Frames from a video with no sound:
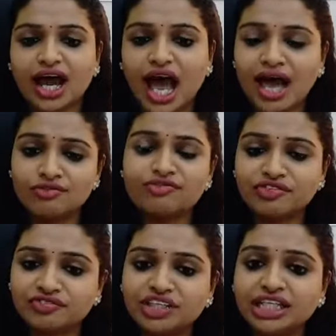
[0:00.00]
I'm
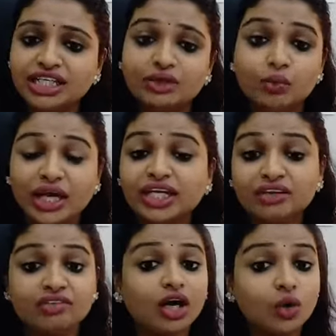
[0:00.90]
feeling
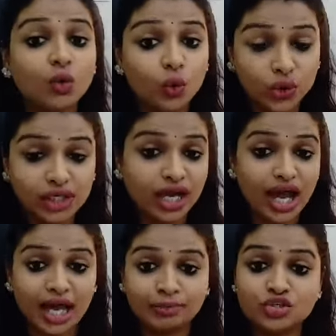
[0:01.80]
very cold,
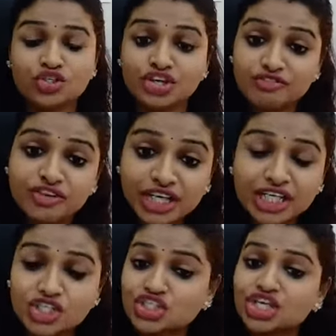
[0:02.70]
I'm shivering,
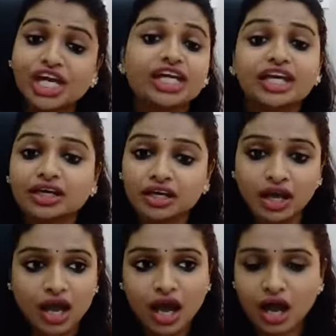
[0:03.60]
shaking
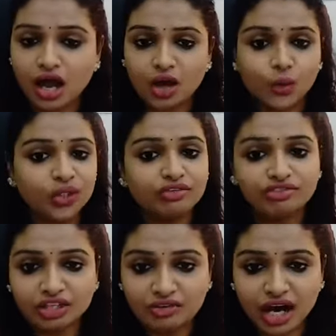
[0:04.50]
with
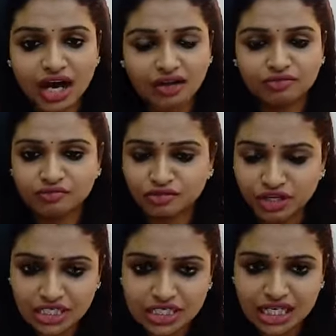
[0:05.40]
fever
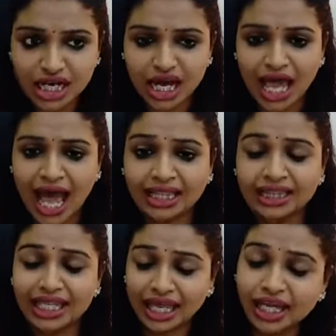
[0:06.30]
first.
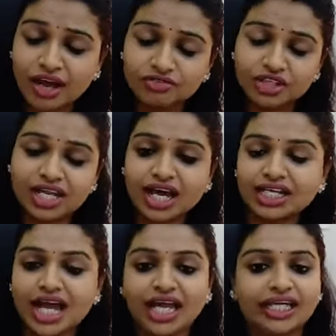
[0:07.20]
And then after that,
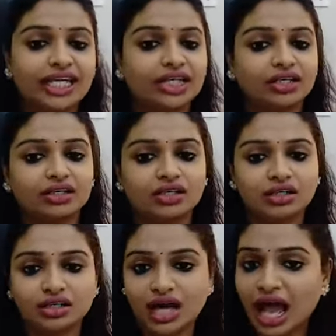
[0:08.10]
I get
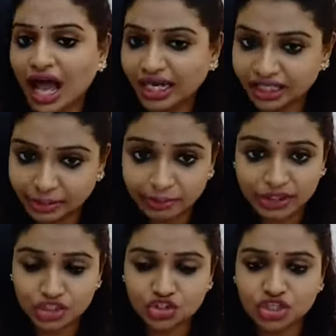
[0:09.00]
a high
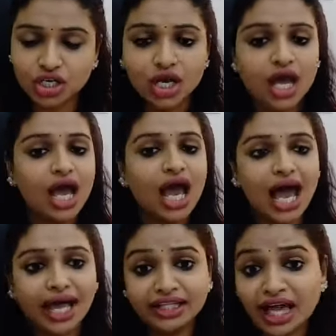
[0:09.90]
temperature
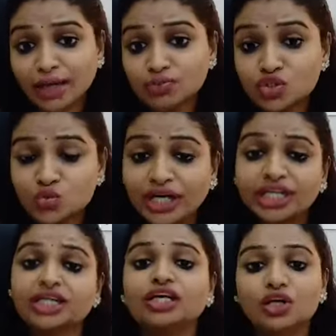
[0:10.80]
and I'm
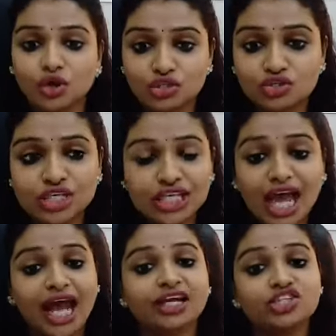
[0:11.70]
sweating a lot. So he
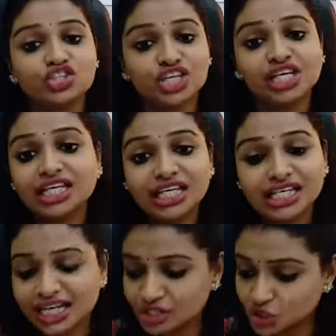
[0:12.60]
had a chill, heat
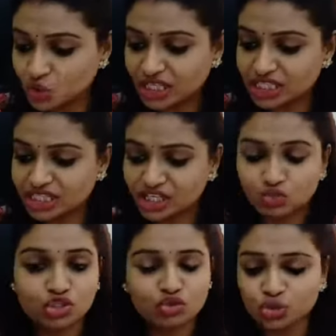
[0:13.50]
and sweat state,
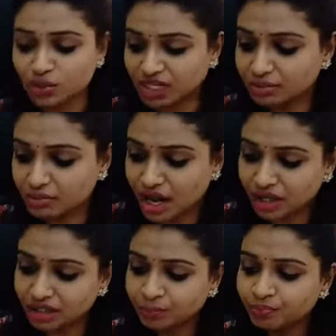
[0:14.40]
which was very marked.